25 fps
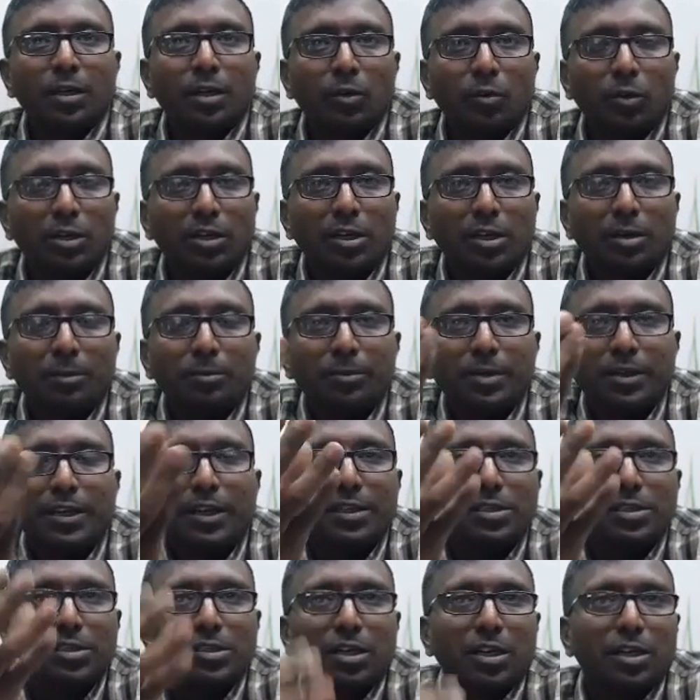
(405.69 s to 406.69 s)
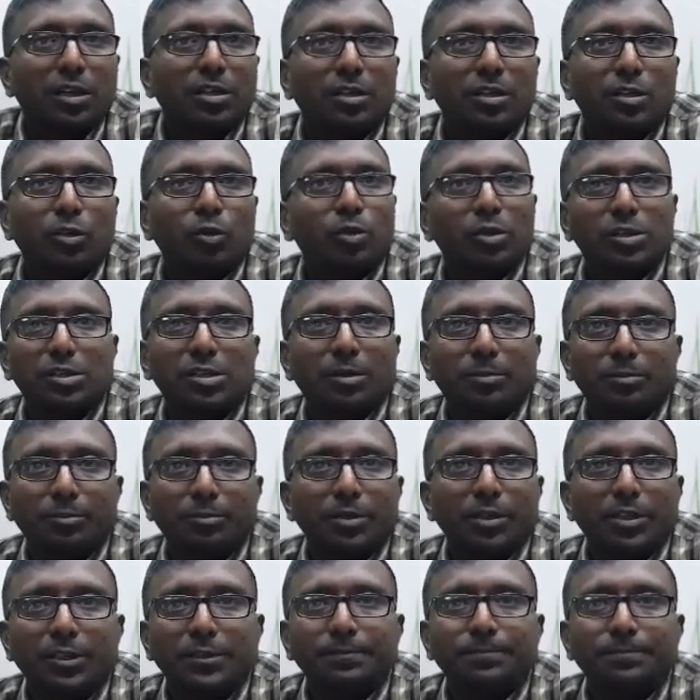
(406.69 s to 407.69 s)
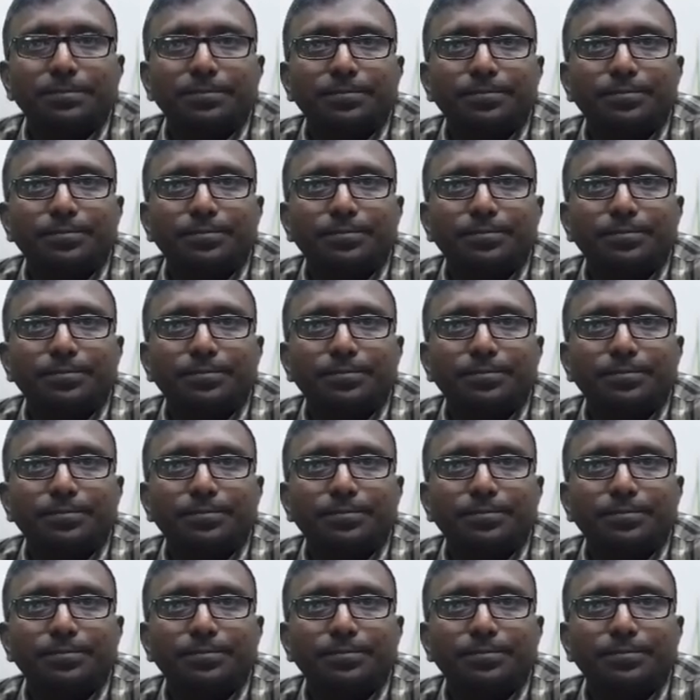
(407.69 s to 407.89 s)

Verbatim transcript: One company I saw, US company,